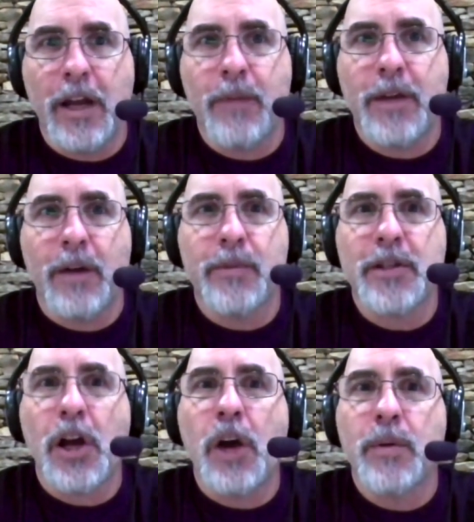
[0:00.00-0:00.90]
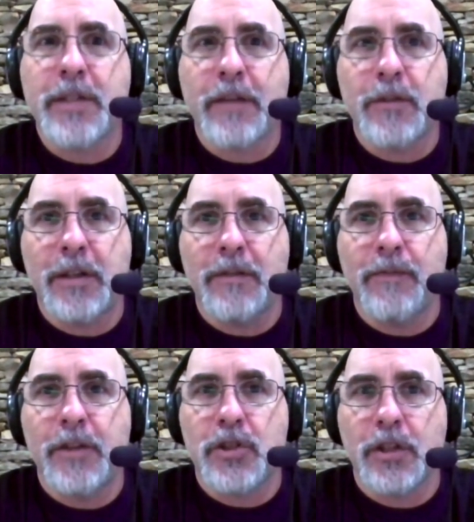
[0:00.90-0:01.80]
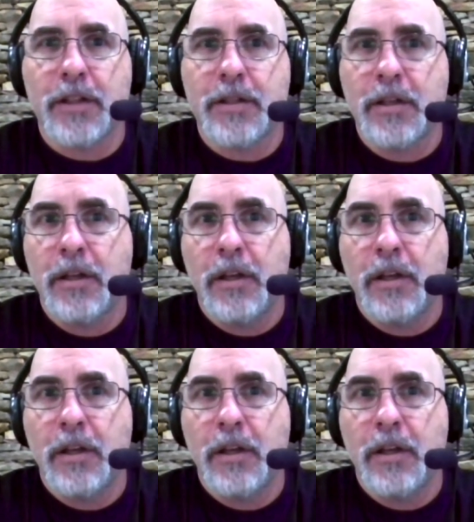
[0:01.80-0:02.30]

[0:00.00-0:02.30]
Now we always always have to be vigilant.